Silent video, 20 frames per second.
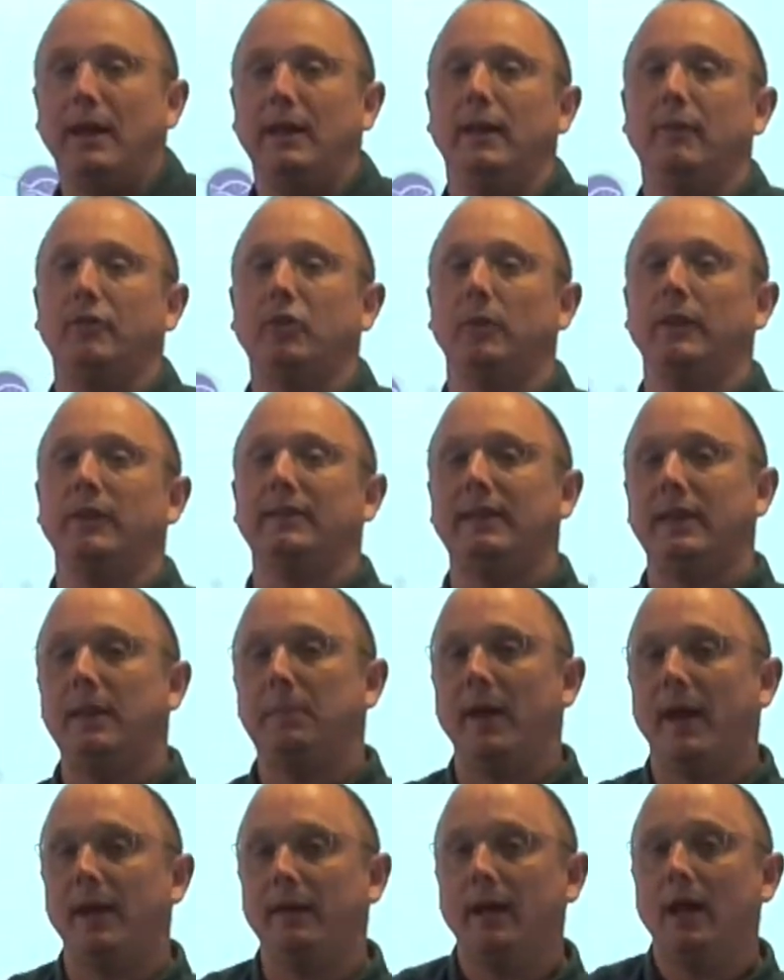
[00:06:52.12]
lives on the
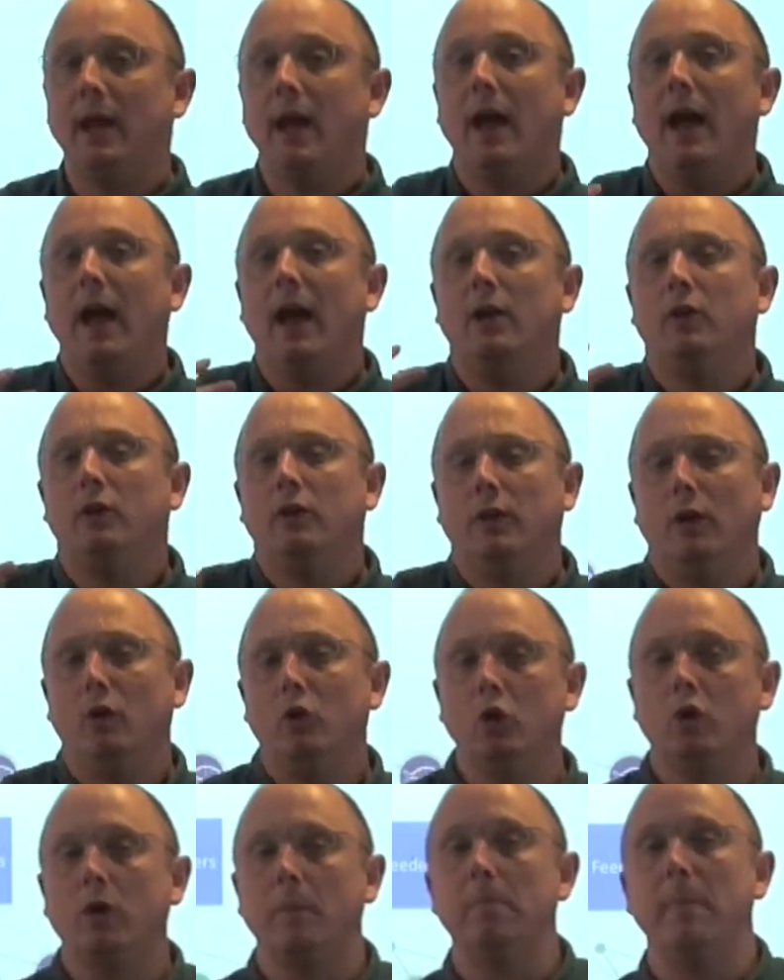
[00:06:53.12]
seabed
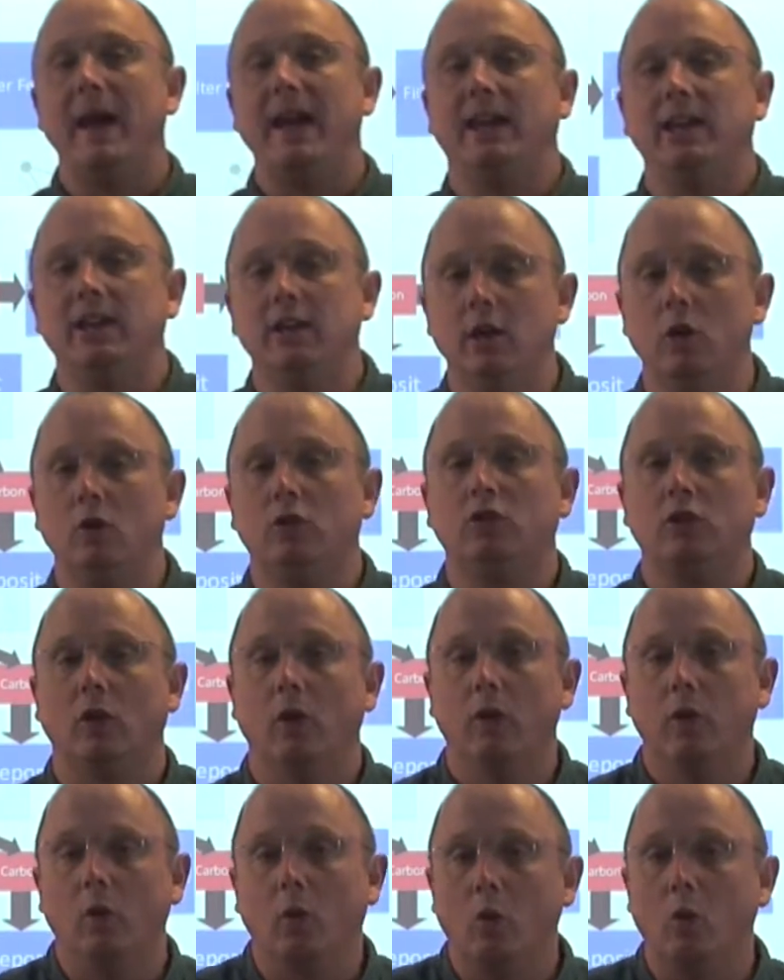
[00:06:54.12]
who can make use
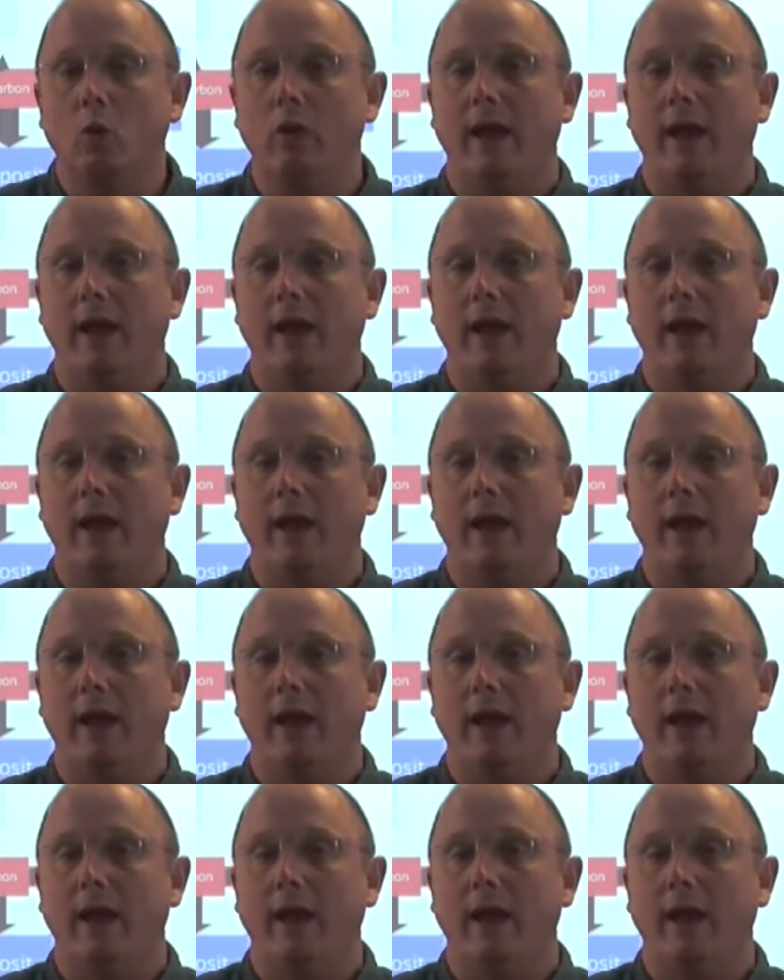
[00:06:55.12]
of all